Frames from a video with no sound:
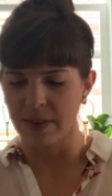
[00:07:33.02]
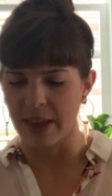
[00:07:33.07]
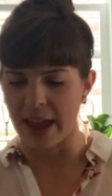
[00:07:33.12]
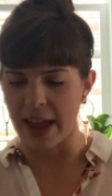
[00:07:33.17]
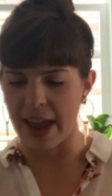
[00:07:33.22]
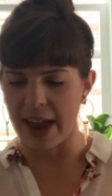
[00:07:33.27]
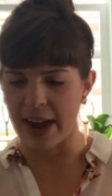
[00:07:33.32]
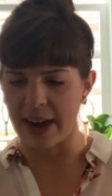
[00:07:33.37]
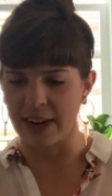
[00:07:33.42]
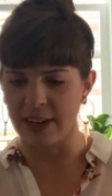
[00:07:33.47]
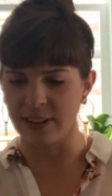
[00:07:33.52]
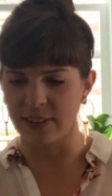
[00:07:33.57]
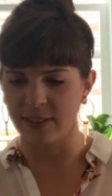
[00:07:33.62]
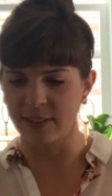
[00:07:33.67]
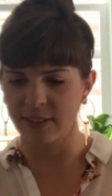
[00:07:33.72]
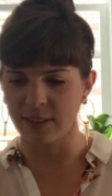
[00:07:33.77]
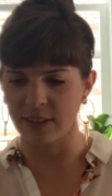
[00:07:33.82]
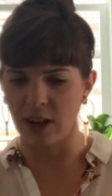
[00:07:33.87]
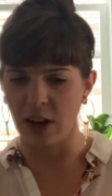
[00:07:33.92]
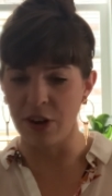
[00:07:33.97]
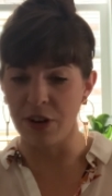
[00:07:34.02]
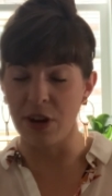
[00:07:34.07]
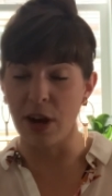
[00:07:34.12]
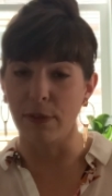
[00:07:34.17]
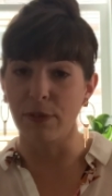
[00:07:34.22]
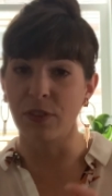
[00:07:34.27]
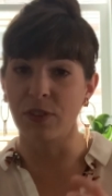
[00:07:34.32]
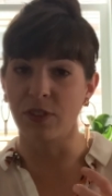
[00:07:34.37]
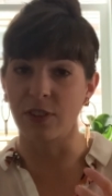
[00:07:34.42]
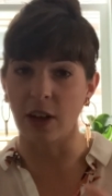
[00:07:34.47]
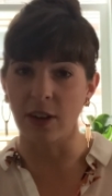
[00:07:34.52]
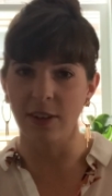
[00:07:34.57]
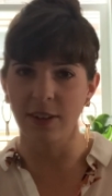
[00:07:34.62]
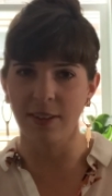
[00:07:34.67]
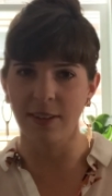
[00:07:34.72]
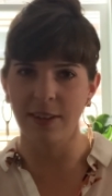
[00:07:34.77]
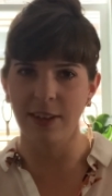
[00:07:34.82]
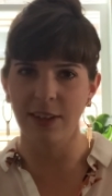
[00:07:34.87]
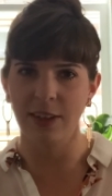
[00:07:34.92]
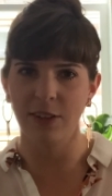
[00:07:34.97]
has enough
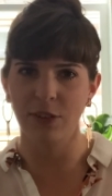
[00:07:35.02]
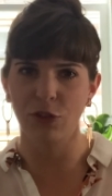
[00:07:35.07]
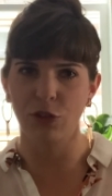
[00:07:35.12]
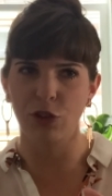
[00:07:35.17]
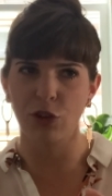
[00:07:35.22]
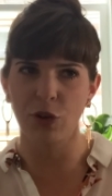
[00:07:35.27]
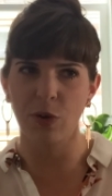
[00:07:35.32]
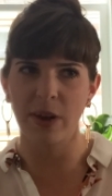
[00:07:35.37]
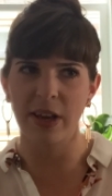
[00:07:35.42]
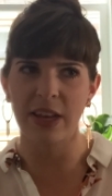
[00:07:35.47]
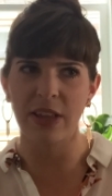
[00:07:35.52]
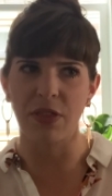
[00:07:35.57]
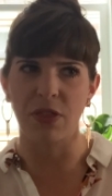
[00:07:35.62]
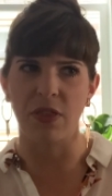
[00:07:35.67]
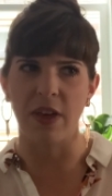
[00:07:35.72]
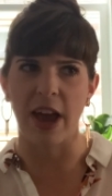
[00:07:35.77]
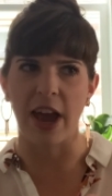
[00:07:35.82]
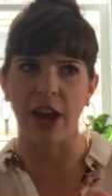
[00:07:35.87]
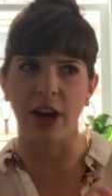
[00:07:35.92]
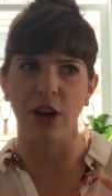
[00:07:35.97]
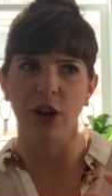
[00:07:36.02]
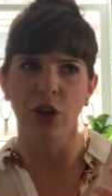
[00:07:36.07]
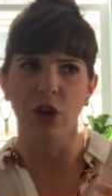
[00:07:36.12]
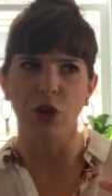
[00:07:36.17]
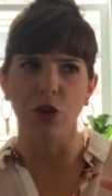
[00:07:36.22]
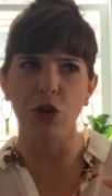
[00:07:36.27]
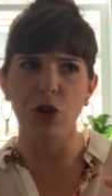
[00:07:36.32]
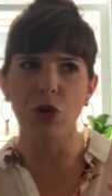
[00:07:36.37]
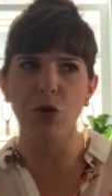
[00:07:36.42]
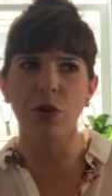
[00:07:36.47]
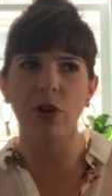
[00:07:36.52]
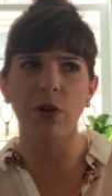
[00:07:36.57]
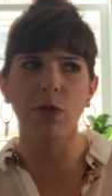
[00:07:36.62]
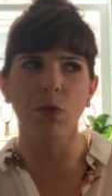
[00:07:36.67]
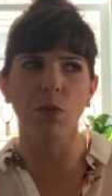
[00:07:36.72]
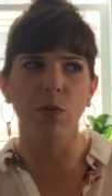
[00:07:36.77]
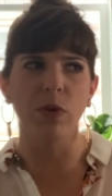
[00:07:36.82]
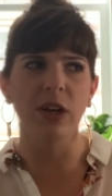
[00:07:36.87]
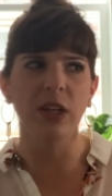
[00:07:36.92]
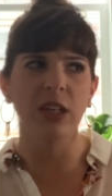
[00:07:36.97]
subtleties to it that you
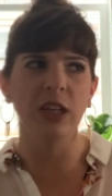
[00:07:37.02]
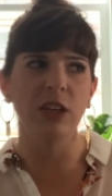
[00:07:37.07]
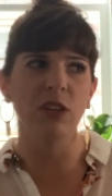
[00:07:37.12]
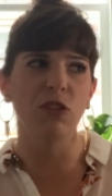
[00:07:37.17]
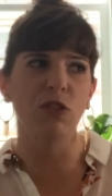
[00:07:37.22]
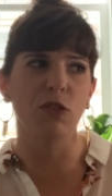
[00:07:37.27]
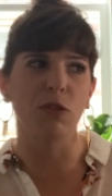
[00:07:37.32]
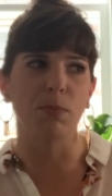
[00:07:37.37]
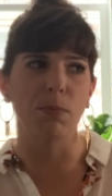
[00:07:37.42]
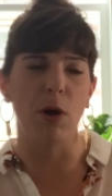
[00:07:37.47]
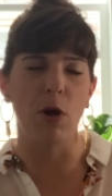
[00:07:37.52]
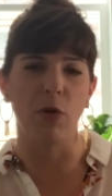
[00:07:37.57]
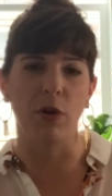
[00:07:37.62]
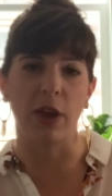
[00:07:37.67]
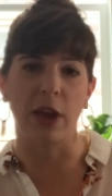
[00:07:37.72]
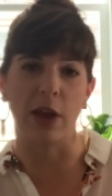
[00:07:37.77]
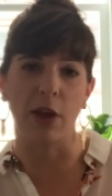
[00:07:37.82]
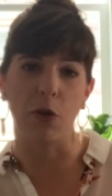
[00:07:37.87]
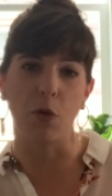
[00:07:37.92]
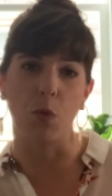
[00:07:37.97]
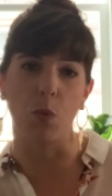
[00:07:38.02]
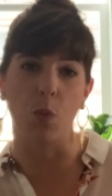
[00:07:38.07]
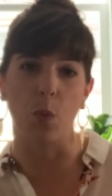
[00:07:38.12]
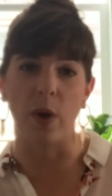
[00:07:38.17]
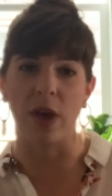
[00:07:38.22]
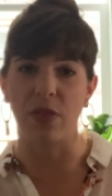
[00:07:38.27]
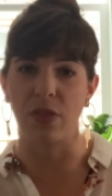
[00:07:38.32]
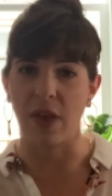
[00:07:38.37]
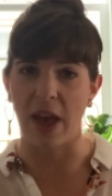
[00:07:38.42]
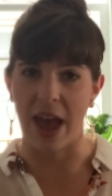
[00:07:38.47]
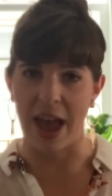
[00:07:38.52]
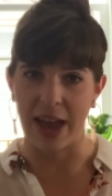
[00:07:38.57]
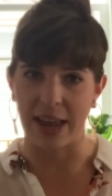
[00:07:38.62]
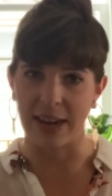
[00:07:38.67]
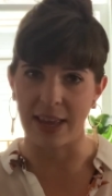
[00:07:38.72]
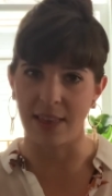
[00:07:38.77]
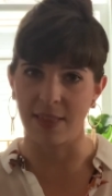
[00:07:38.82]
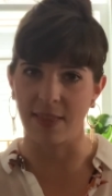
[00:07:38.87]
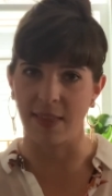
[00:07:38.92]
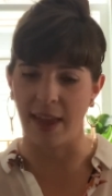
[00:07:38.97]
can really smoke it with
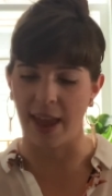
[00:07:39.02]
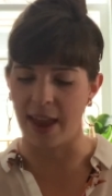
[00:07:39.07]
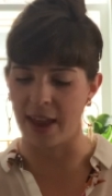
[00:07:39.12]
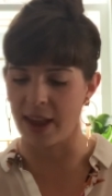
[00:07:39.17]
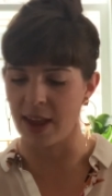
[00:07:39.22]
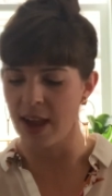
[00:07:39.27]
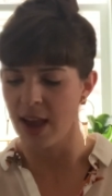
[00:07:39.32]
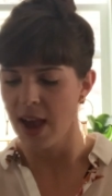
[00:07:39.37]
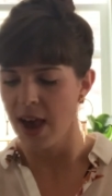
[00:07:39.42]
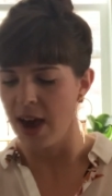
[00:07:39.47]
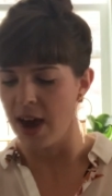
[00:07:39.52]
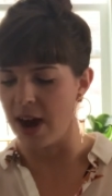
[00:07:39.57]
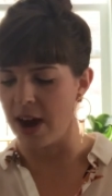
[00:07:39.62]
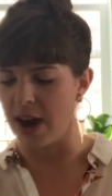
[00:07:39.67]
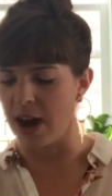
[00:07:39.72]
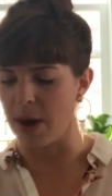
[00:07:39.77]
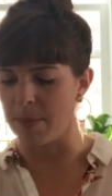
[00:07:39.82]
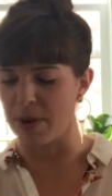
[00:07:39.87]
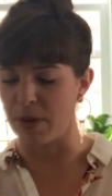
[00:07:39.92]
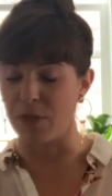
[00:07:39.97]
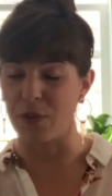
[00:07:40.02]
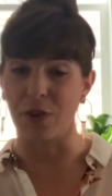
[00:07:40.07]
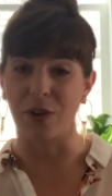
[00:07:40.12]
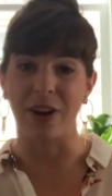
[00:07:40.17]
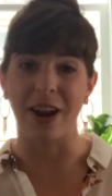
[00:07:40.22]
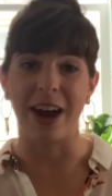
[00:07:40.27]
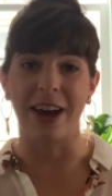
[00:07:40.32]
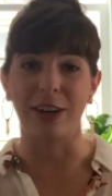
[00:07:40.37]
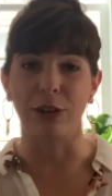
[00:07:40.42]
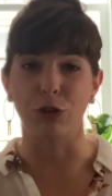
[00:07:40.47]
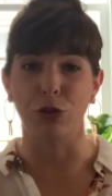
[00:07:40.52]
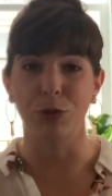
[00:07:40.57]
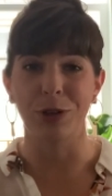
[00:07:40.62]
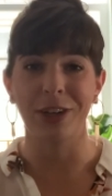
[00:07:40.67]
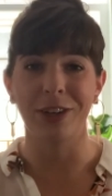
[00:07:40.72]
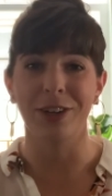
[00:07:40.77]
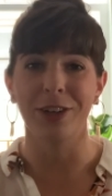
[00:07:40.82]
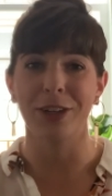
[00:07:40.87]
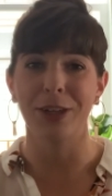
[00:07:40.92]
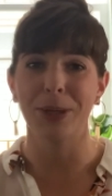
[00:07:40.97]
anything. If you're not a
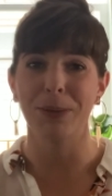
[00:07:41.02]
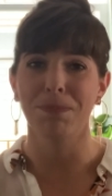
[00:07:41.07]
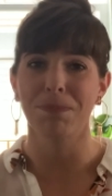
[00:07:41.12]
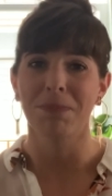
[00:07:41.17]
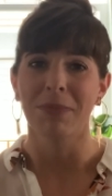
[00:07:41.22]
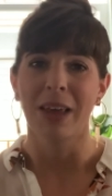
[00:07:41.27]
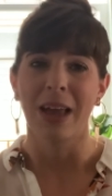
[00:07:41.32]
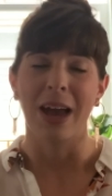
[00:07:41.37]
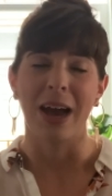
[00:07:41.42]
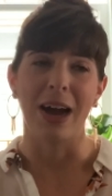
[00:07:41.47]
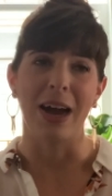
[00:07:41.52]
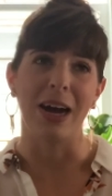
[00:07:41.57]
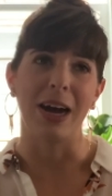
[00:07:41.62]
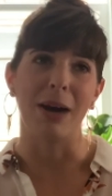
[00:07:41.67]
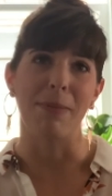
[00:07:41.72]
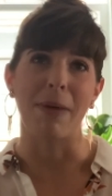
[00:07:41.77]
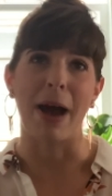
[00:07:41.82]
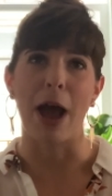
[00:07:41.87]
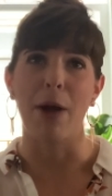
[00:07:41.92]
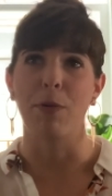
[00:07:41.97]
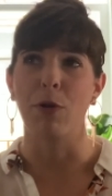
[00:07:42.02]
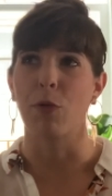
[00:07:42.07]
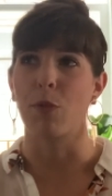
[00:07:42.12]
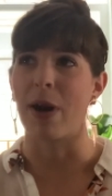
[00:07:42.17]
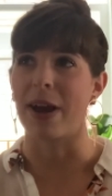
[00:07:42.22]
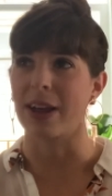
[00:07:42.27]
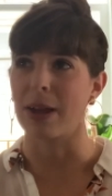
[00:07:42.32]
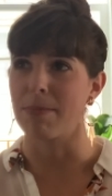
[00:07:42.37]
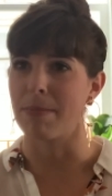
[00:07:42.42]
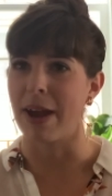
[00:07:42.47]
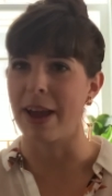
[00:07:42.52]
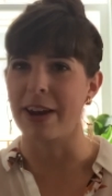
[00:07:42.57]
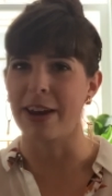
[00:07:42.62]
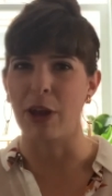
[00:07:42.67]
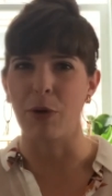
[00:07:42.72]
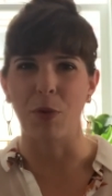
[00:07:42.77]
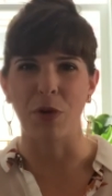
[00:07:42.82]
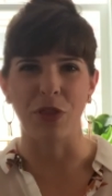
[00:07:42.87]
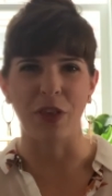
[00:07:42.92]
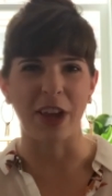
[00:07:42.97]
drinker, I would recommend
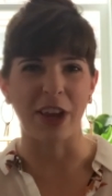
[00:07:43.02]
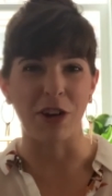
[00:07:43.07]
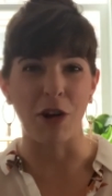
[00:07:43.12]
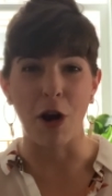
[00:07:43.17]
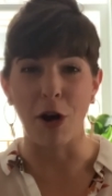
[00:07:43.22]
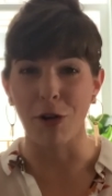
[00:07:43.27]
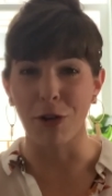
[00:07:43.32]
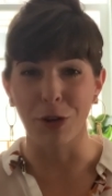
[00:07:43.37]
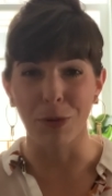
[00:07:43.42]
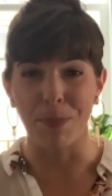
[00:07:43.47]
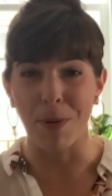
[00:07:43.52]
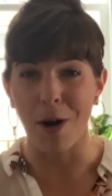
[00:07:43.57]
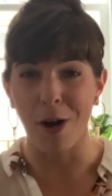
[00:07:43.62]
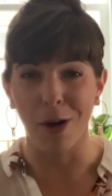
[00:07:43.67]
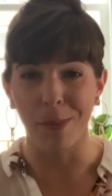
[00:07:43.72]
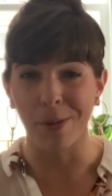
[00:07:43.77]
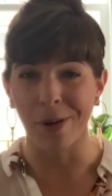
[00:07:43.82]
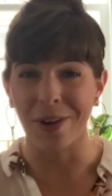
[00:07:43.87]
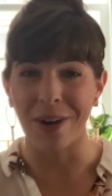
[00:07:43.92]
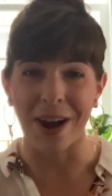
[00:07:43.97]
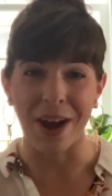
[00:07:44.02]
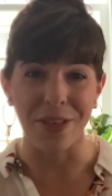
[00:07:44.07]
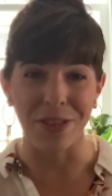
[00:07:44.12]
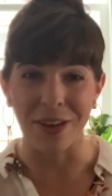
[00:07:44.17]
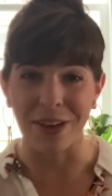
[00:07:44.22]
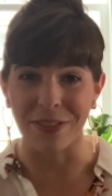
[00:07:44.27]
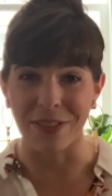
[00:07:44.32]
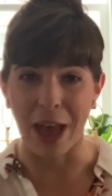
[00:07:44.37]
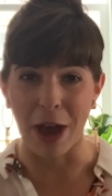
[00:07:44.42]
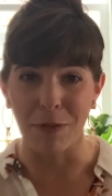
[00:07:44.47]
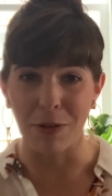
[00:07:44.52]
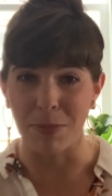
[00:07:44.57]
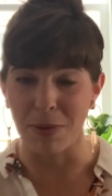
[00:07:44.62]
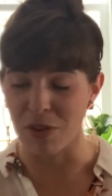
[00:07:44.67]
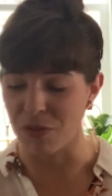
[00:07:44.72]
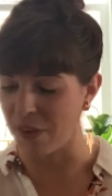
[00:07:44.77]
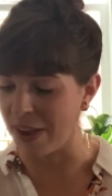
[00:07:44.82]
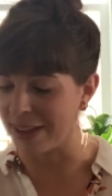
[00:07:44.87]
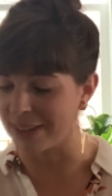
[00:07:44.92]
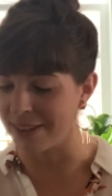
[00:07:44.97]
it with like an Arnold Palmer. I think that would
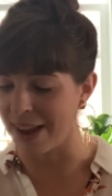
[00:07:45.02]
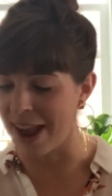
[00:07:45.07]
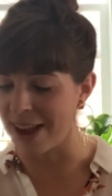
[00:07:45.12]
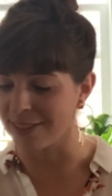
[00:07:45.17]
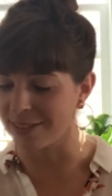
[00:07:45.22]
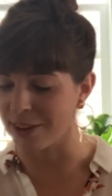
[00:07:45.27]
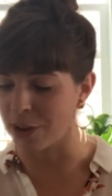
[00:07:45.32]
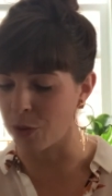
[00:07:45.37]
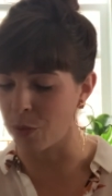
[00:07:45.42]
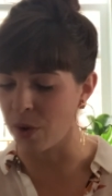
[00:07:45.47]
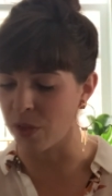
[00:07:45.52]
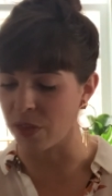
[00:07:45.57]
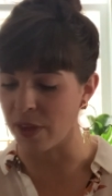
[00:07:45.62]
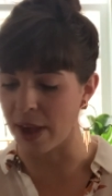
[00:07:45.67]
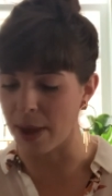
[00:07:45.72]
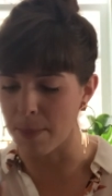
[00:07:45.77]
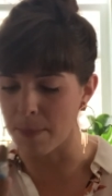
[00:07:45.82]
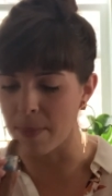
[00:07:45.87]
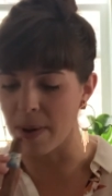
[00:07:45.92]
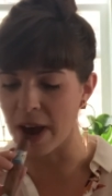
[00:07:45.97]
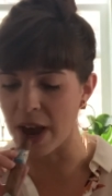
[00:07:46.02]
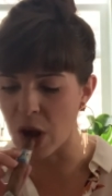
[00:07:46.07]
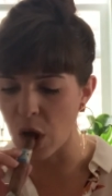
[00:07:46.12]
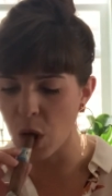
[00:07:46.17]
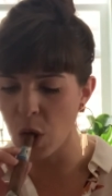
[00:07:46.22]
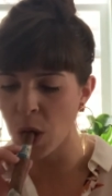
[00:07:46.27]
be fantastic with it, but